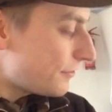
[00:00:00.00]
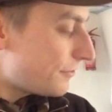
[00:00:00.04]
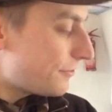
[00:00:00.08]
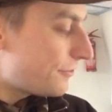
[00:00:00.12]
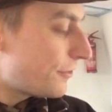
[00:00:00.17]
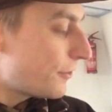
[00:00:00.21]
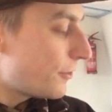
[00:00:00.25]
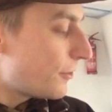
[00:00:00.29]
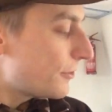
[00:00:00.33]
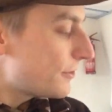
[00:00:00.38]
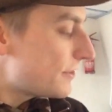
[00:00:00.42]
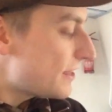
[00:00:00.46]

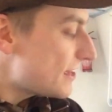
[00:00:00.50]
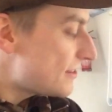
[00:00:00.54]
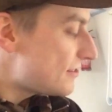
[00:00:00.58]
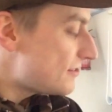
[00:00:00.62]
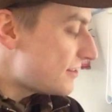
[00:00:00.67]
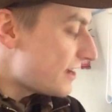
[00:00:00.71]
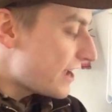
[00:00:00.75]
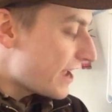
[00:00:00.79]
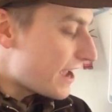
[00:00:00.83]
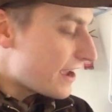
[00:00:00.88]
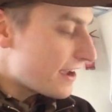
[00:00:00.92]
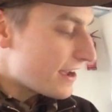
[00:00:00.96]
for
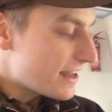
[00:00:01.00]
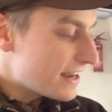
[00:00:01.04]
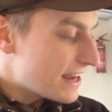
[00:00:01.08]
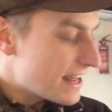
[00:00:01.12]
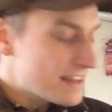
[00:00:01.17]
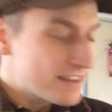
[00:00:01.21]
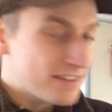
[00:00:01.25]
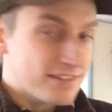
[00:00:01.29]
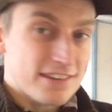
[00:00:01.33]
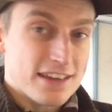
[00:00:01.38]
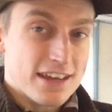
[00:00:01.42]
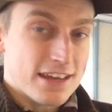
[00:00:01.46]
this year, an
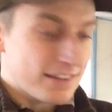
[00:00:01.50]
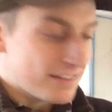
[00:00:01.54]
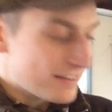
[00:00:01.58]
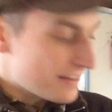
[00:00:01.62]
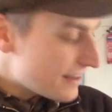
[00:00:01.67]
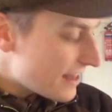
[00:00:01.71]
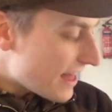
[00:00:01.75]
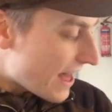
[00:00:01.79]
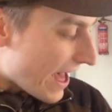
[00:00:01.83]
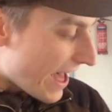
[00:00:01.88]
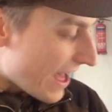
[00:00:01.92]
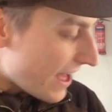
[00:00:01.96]
insert
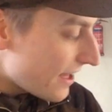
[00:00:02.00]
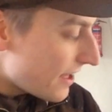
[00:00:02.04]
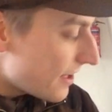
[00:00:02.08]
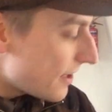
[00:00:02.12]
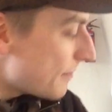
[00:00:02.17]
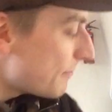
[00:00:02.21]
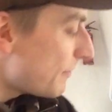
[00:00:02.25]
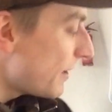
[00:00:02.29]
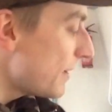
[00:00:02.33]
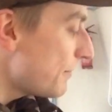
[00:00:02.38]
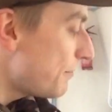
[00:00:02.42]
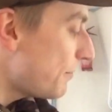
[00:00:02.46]
to there.
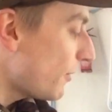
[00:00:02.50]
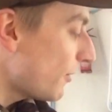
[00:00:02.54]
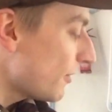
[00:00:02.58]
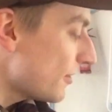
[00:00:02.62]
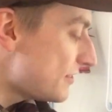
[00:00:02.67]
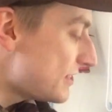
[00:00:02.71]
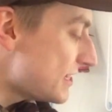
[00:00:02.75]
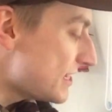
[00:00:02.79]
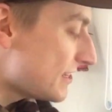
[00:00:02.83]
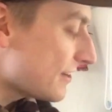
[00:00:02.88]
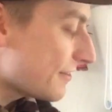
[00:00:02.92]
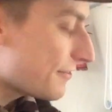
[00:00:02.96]
My apologies,